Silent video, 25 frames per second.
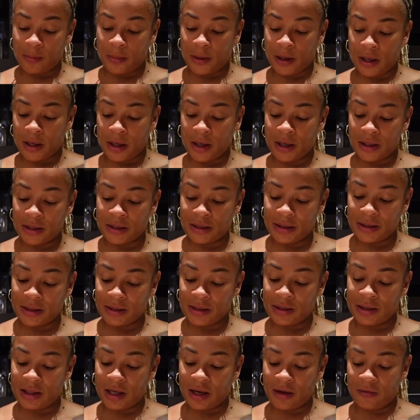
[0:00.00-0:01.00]
part is
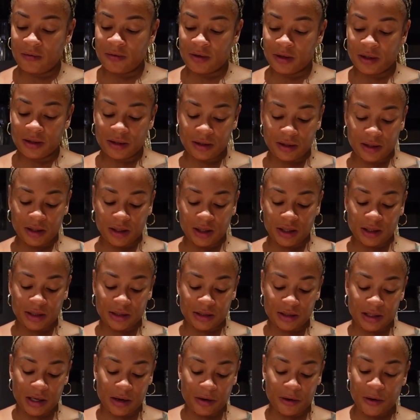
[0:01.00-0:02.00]
definitely the
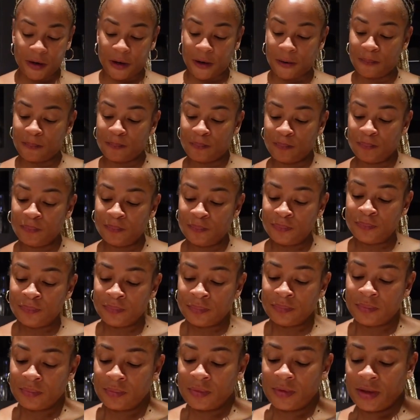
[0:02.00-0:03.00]
sour cream.
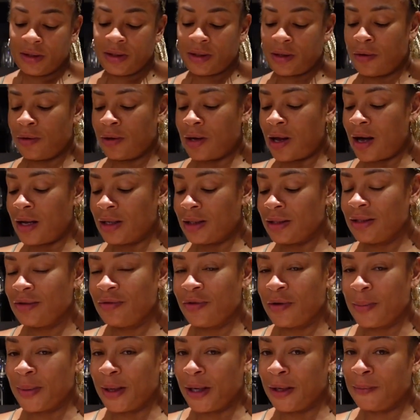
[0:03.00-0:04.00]
So lots
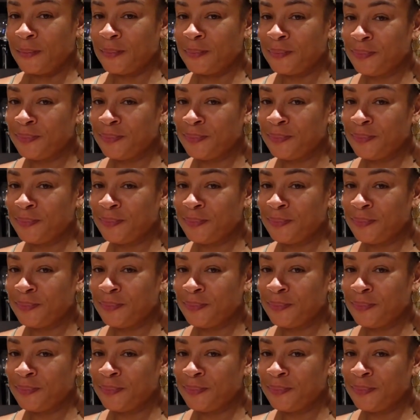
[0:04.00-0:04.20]
for me.